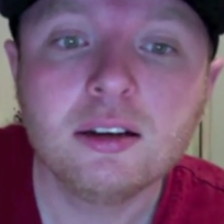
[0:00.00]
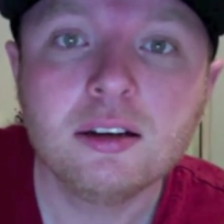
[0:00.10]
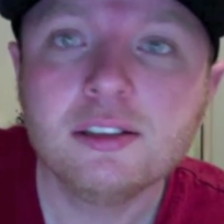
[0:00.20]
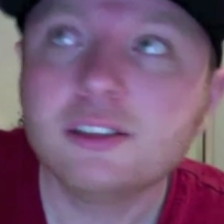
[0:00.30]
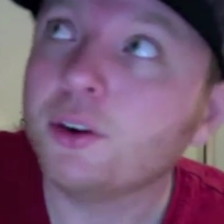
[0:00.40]

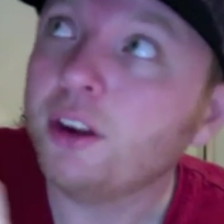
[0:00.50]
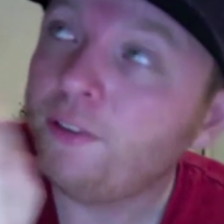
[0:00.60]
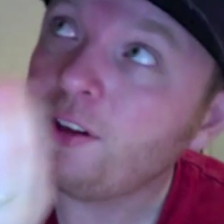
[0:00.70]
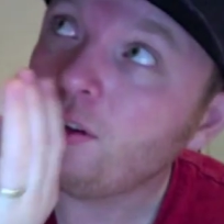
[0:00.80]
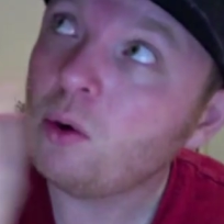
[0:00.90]
So
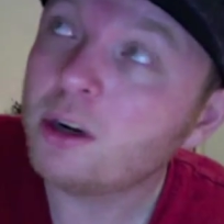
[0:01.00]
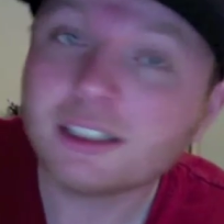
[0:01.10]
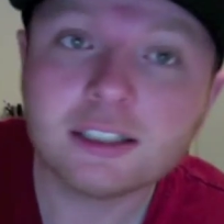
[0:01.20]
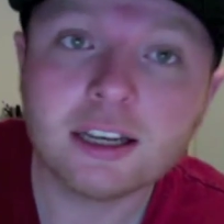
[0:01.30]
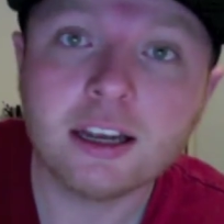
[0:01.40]
if you want to
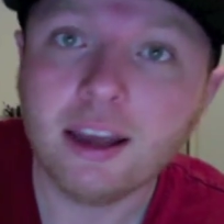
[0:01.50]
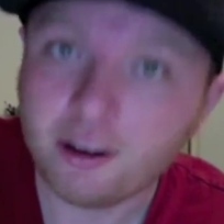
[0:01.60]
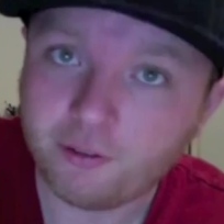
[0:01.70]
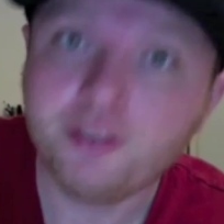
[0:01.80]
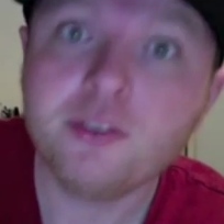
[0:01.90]
say,
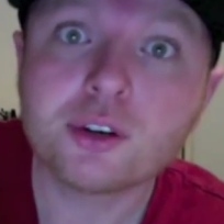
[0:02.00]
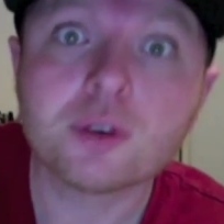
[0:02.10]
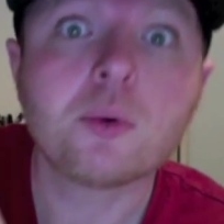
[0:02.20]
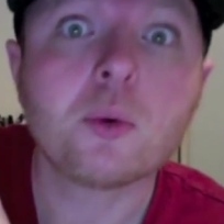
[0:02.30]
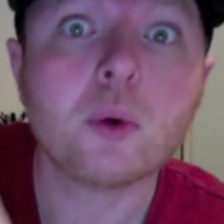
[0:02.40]
yeah, future
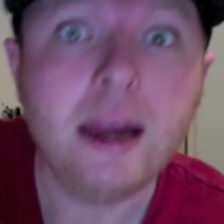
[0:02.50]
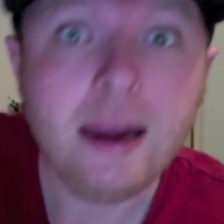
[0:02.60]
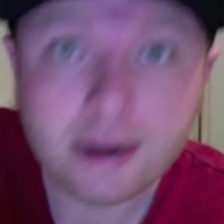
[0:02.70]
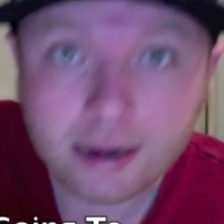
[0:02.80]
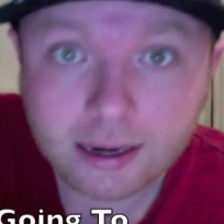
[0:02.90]

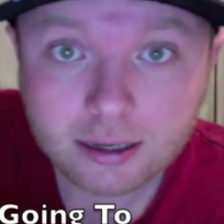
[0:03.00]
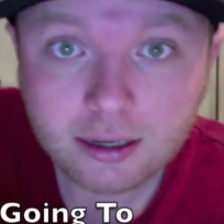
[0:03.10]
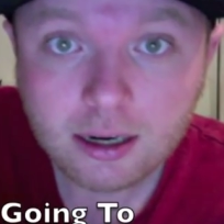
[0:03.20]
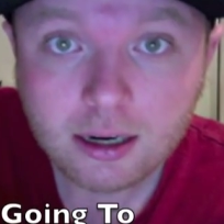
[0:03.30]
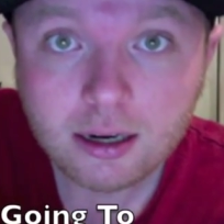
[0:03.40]
rain,
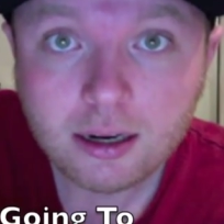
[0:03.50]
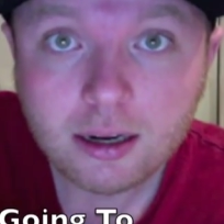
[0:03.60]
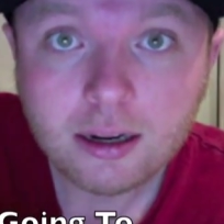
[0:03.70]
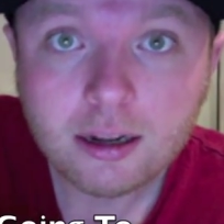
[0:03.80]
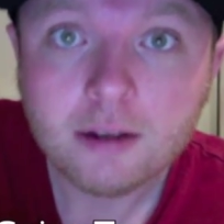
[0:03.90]

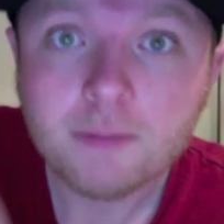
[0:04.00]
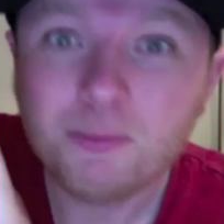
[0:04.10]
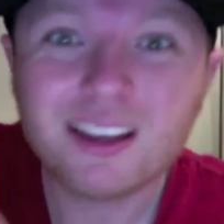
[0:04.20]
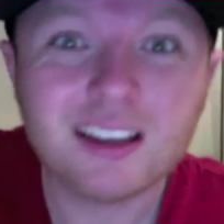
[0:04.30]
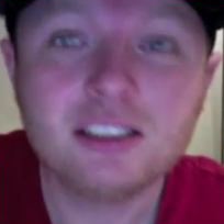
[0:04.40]

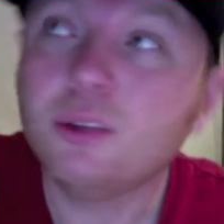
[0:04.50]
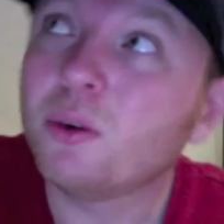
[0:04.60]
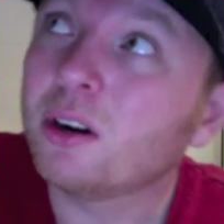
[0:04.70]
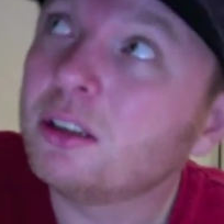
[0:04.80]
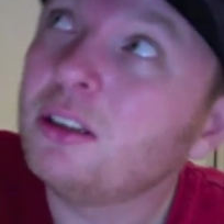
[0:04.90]
because you
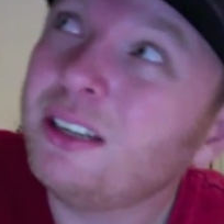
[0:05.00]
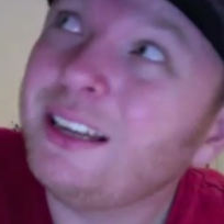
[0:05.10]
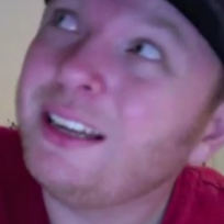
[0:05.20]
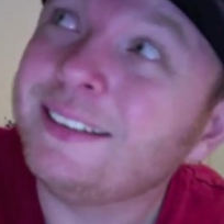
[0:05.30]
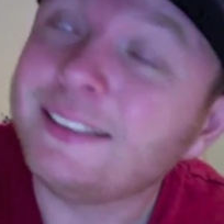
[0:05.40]
are
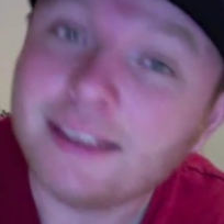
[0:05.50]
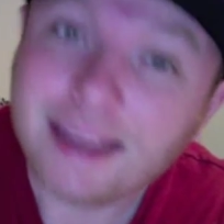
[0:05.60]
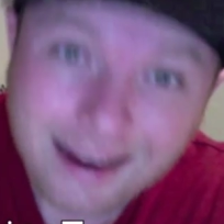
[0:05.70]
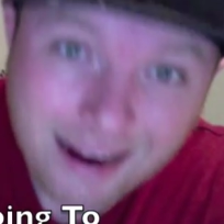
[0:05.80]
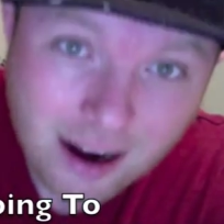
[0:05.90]
looking
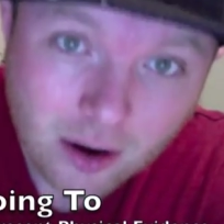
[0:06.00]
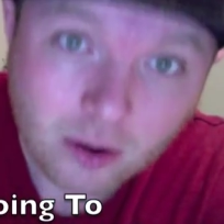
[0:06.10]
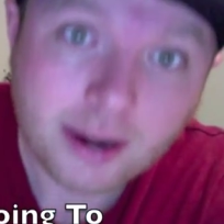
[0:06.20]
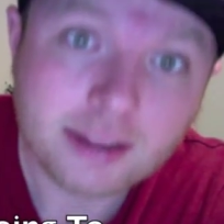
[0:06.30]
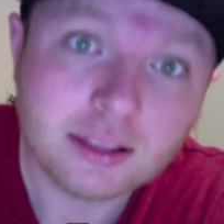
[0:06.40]
now at the